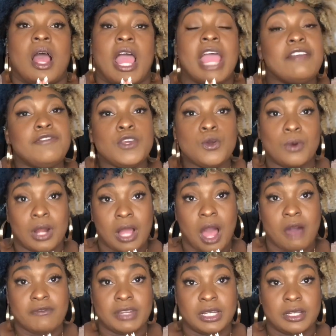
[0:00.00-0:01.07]
If you are
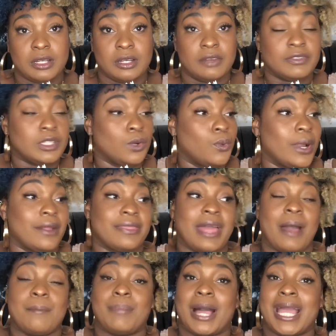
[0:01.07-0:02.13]
confident enough to wear
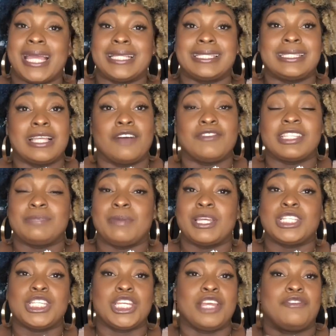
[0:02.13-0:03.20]
that by itself,
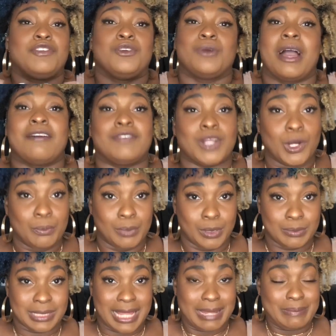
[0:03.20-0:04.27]
especially if you have no
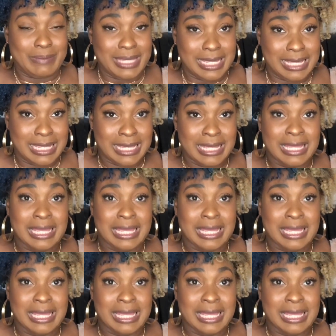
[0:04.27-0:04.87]
boobs like me,